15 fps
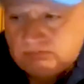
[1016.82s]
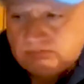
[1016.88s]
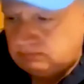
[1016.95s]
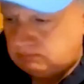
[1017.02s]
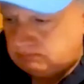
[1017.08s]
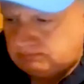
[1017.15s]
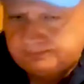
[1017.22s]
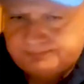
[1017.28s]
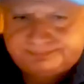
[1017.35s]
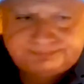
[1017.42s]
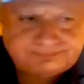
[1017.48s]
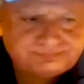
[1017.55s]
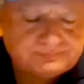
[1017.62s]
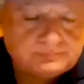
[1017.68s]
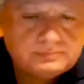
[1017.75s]
Didn't even
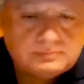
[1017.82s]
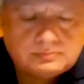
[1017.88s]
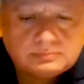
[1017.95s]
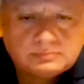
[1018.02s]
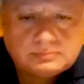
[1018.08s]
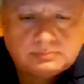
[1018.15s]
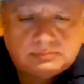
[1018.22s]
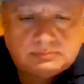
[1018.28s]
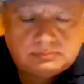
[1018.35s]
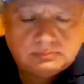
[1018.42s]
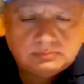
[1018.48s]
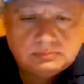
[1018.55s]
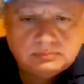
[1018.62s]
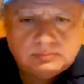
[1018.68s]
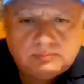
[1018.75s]
report. He lost the GOAT.
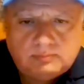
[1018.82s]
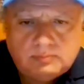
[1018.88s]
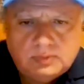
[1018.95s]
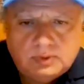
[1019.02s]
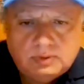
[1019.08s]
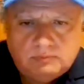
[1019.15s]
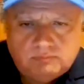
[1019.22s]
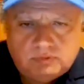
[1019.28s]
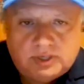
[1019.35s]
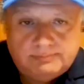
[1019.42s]
He had,